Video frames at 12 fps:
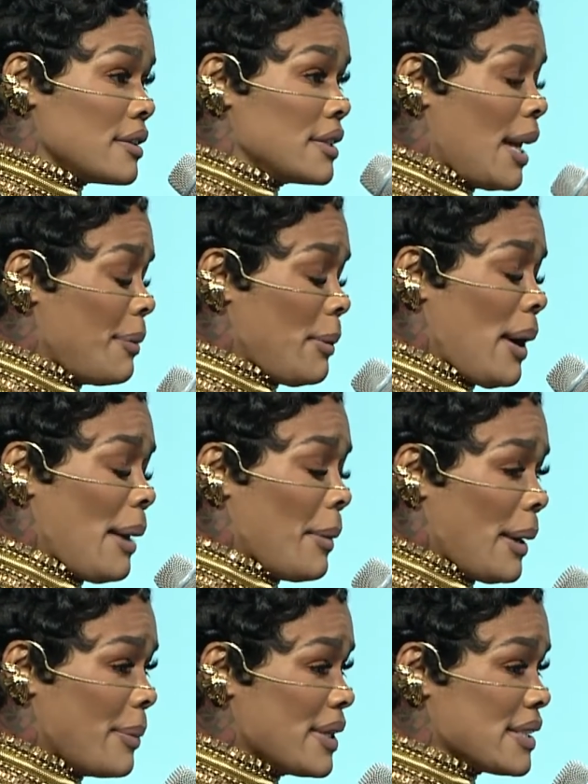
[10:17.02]
Let me mind
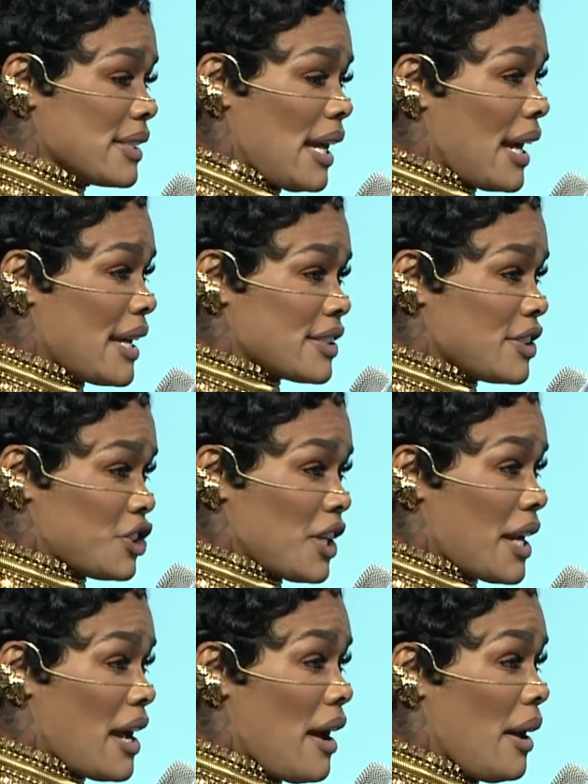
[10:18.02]
my business. I got to
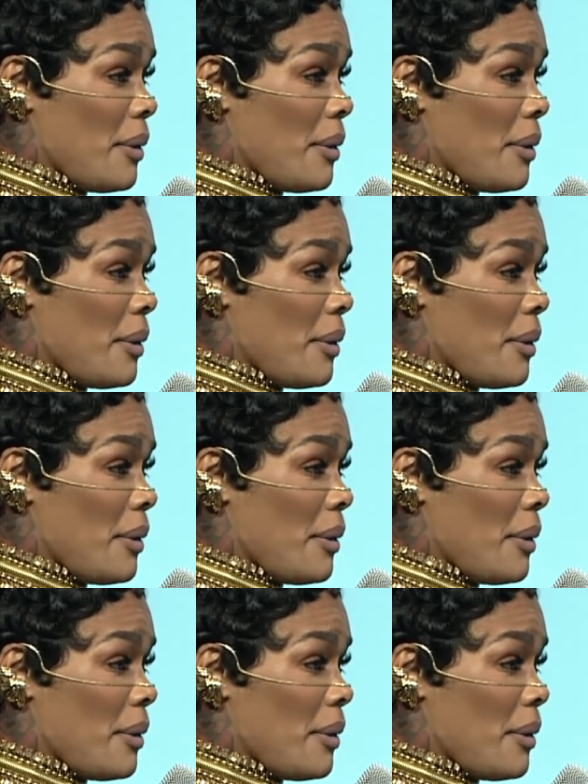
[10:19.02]
shut up.